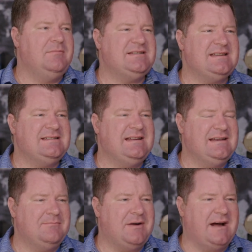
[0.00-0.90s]

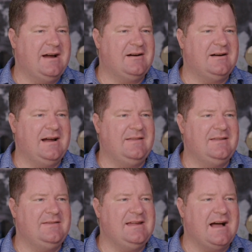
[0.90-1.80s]
Byzantine Empire and
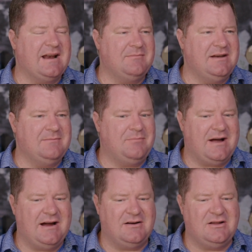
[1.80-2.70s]
then the Ottoman
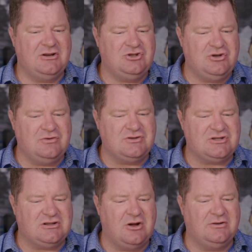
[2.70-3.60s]
Empire. Jews
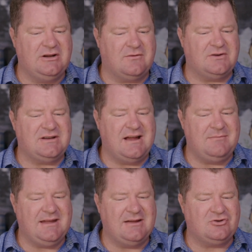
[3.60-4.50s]
slowly over
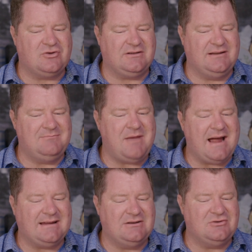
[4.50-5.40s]
time began trickling
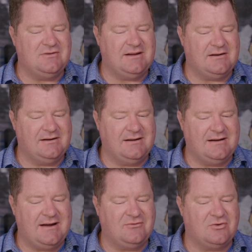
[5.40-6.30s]
back into the area,
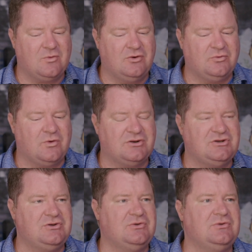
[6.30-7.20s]
and after World War
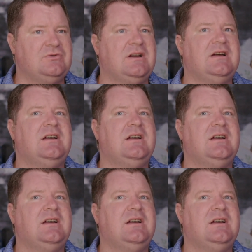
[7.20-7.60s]
II,